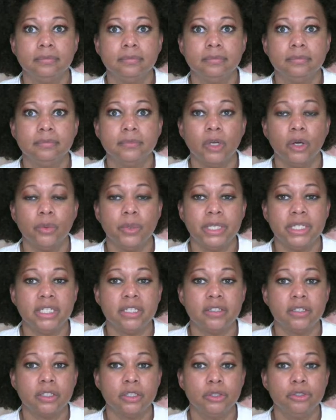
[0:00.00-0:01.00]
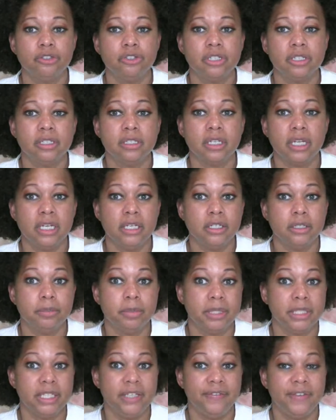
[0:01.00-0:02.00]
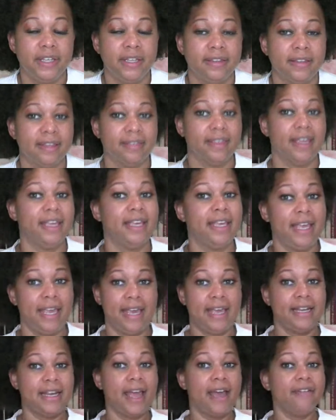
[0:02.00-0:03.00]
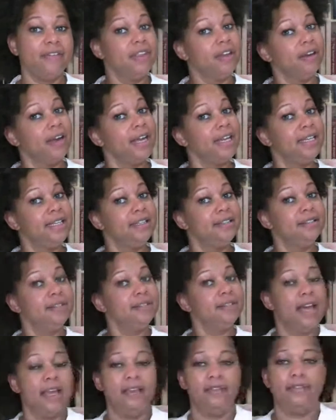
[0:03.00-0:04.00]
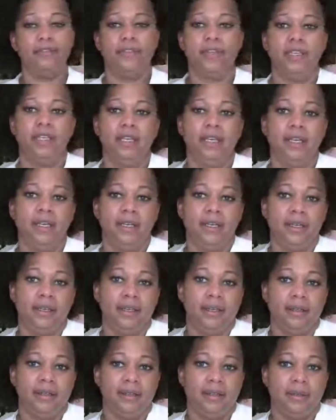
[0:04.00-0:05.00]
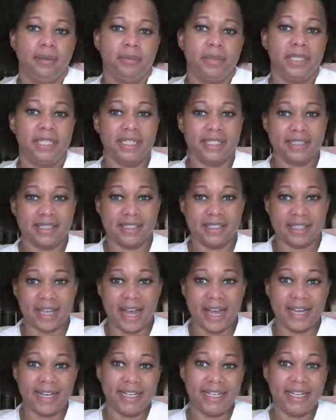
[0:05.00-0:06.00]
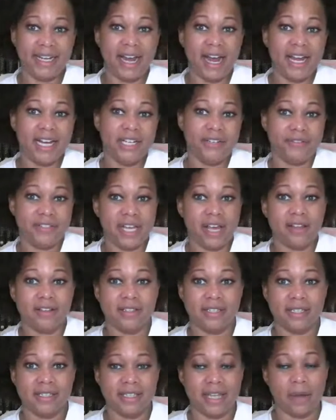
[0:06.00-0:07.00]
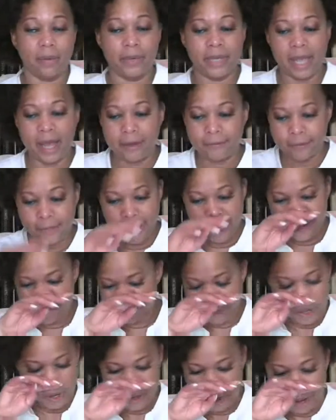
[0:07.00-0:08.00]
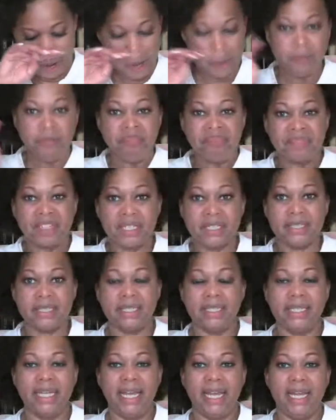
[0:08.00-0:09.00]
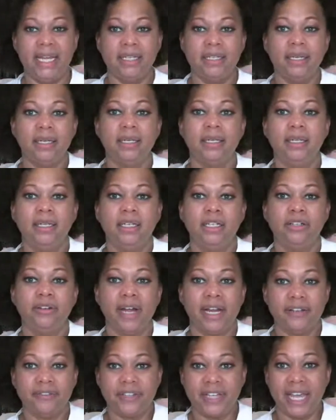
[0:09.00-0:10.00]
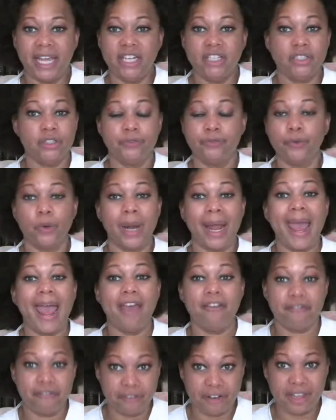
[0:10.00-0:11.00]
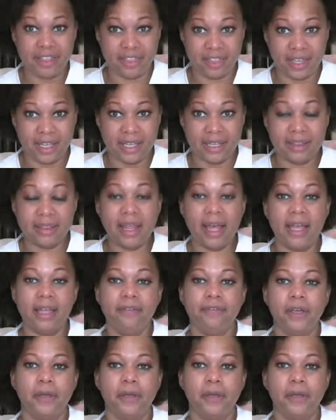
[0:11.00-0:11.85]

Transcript: Are we disillusioned into believing that they can't have their ideal life? Because society kind of tells us that we have to have delayed gratification for everything in life.